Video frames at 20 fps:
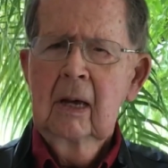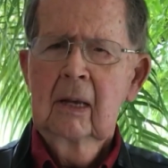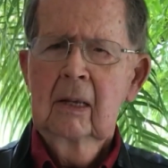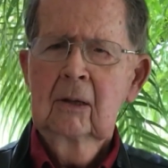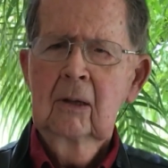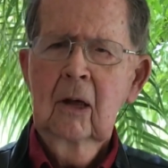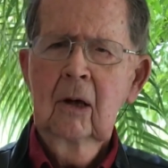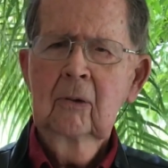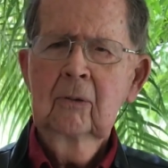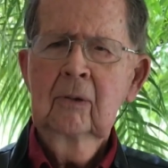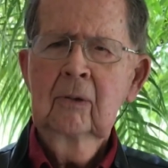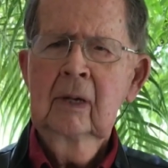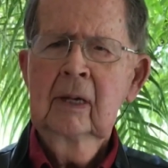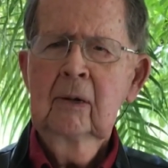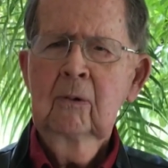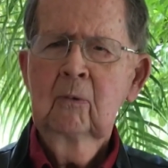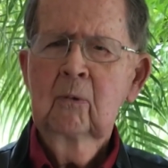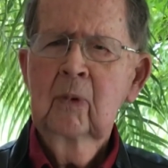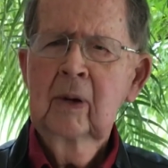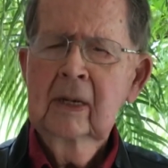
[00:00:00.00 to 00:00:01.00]

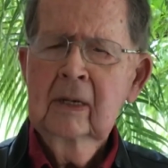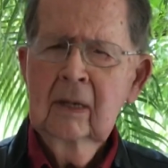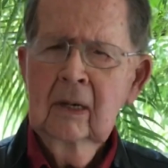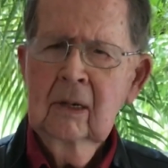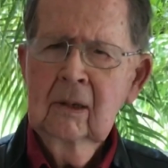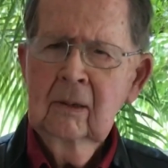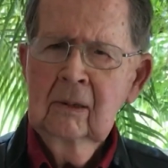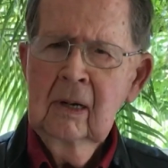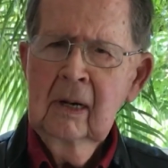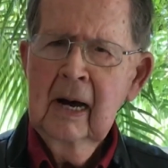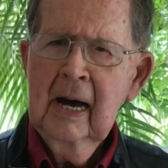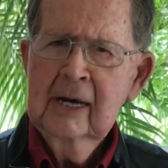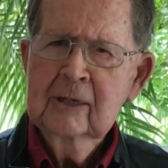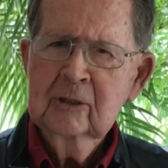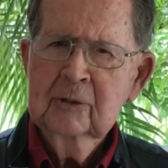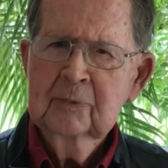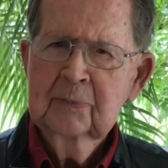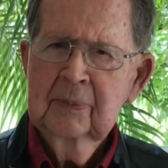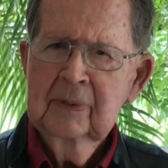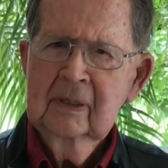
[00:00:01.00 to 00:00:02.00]
Lonely widow,
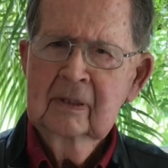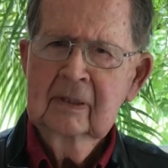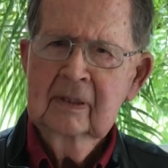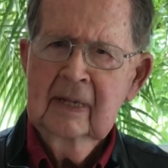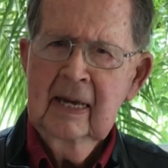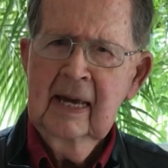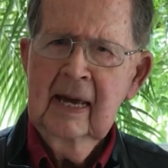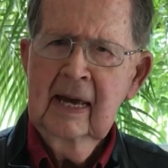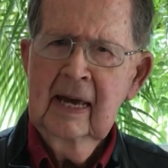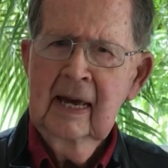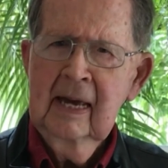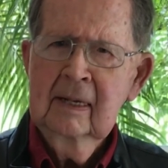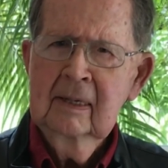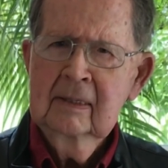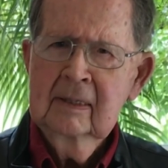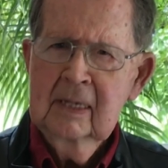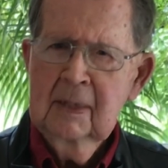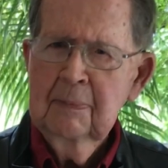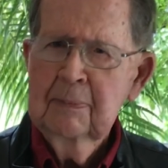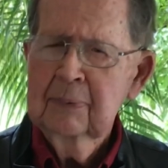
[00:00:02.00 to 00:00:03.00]
husband
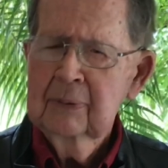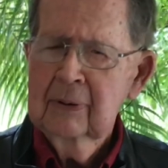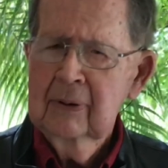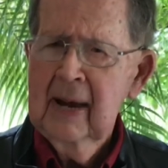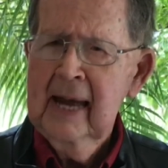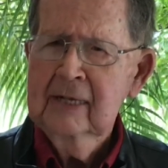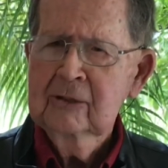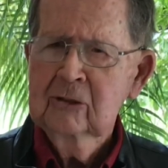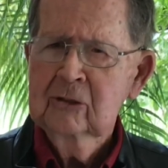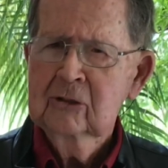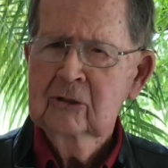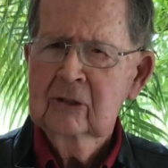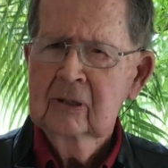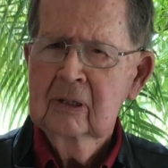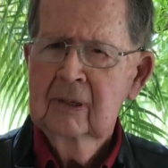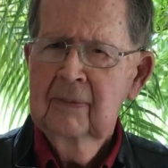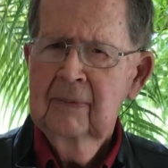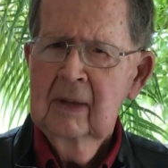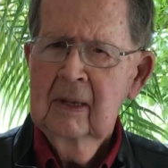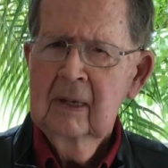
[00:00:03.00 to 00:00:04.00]
dead, depressed,
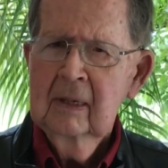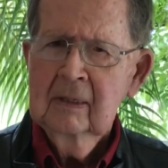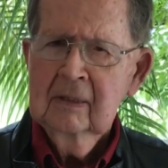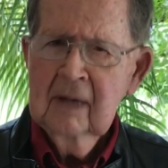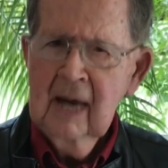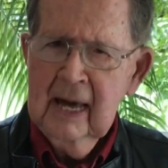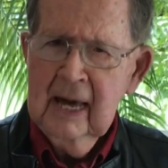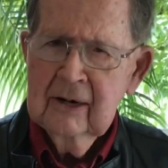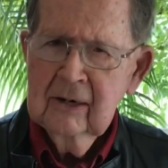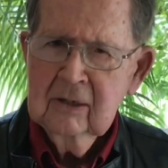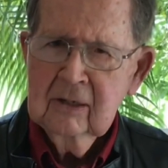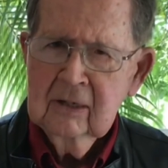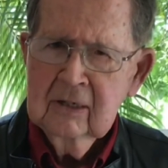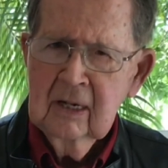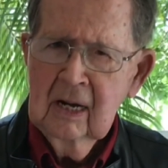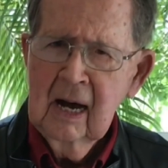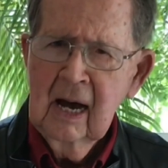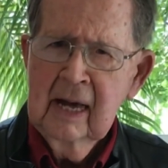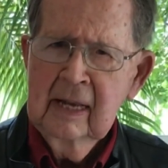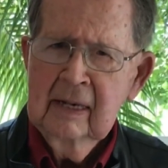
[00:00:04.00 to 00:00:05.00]
got her
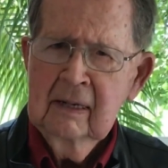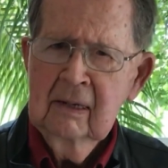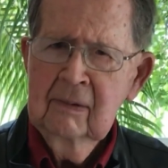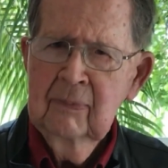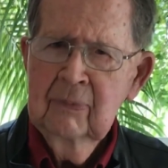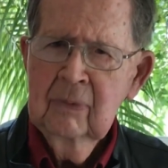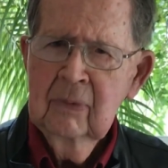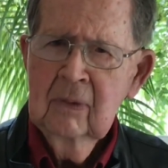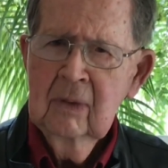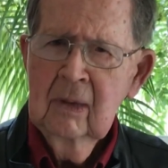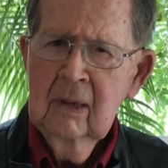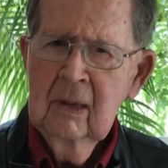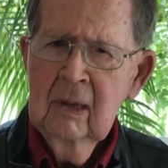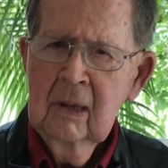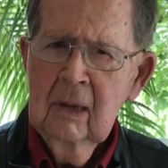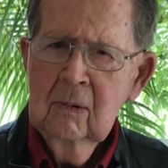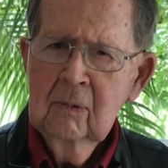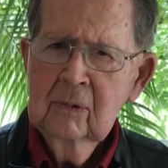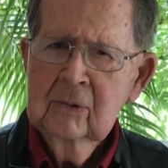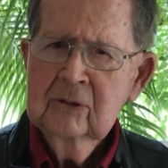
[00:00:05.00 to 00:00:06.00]
gun,
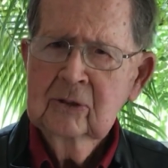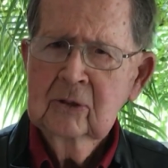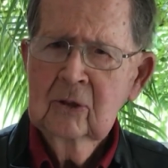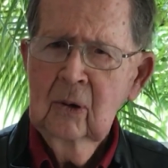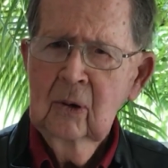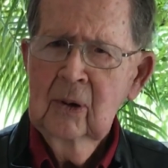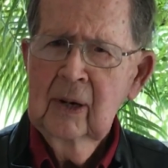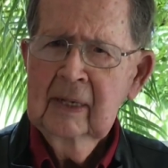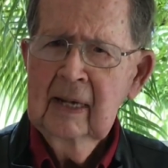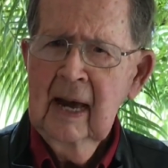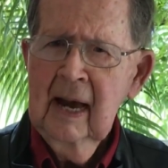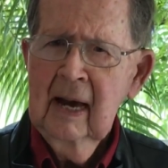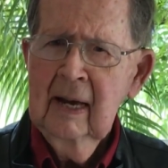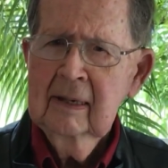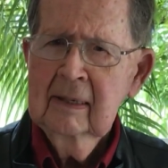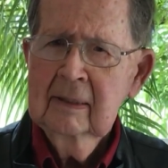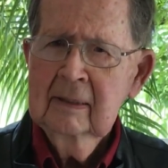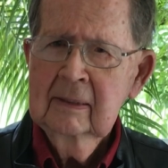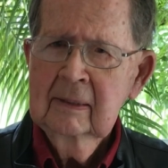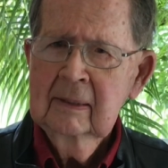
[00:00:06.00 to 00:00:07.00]
was going
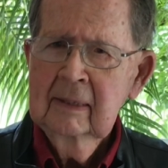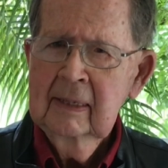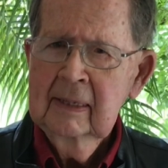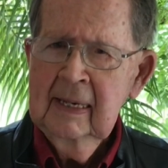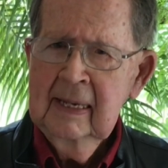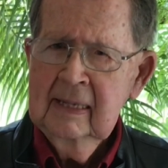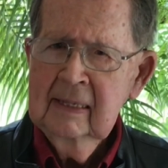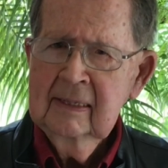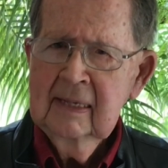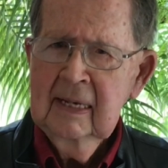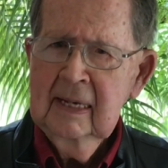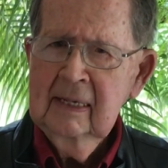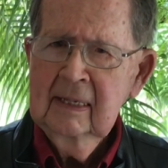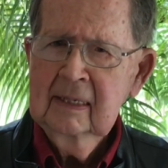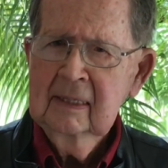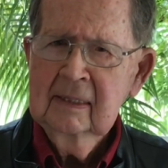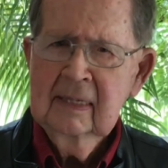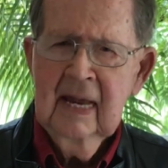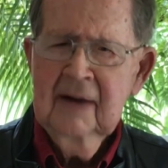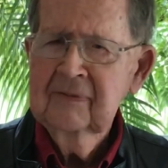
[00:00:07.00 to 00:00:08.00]
out and
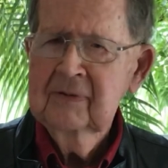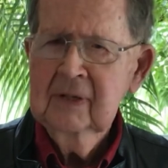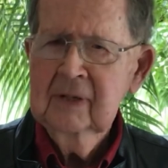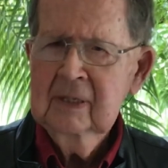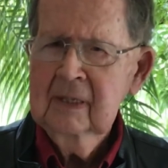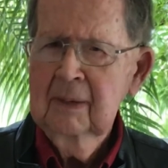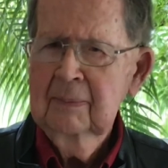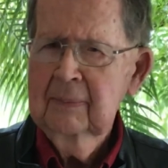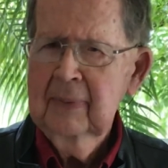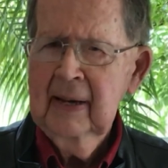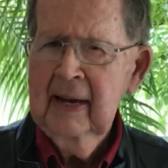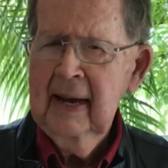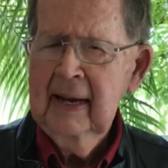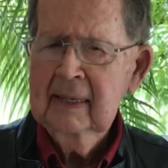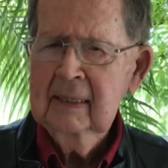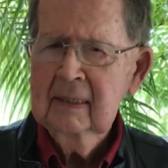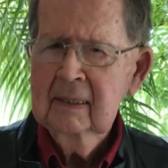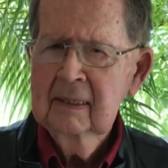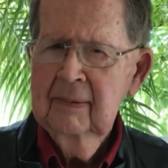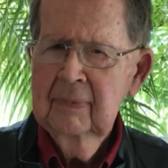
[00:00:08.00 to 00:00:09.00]
intending never to come back.